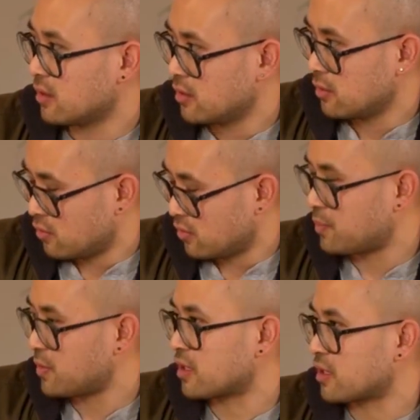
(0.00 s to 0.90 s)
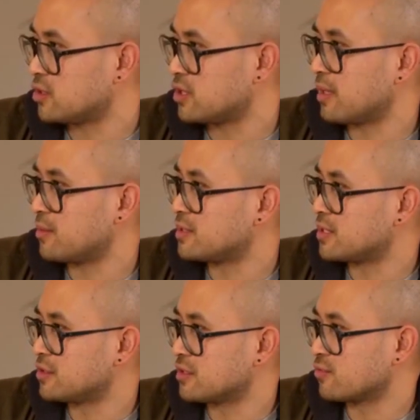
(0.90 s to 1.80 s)
with Björk and James
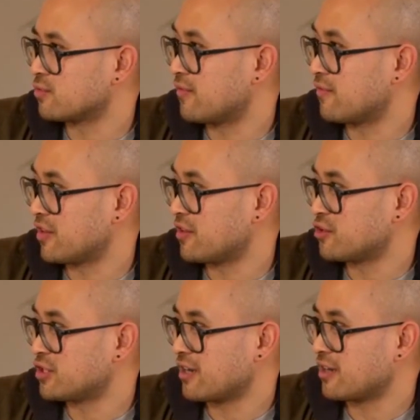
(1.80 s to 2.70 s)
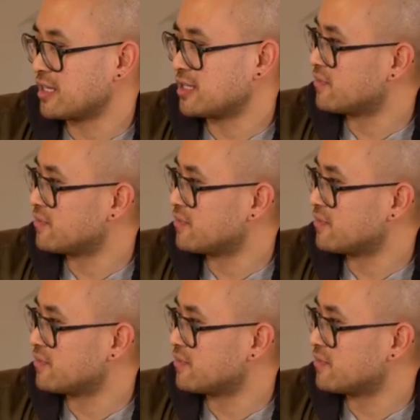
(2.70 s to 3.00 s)
and just riff and share YouTube